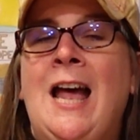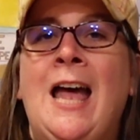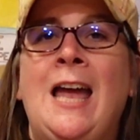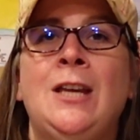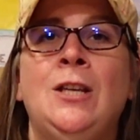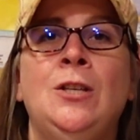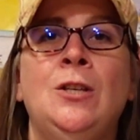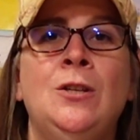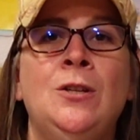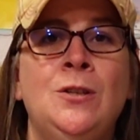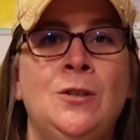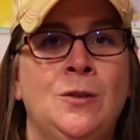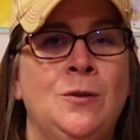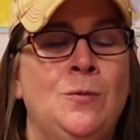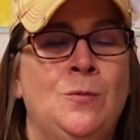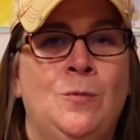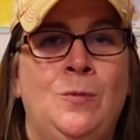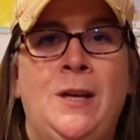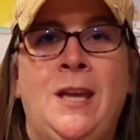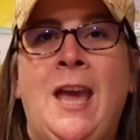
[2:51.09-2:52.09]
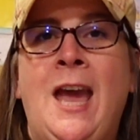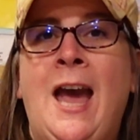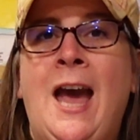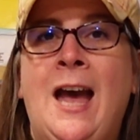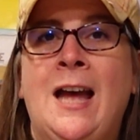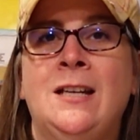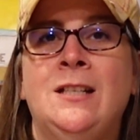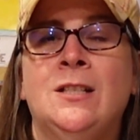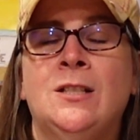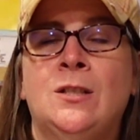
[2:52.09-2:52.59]
I knew we
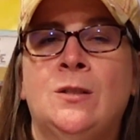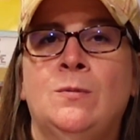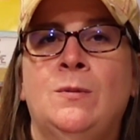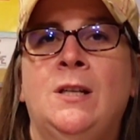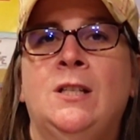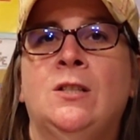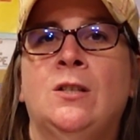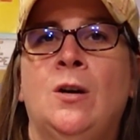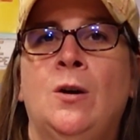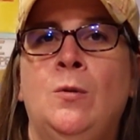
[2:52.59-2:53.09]
had to switch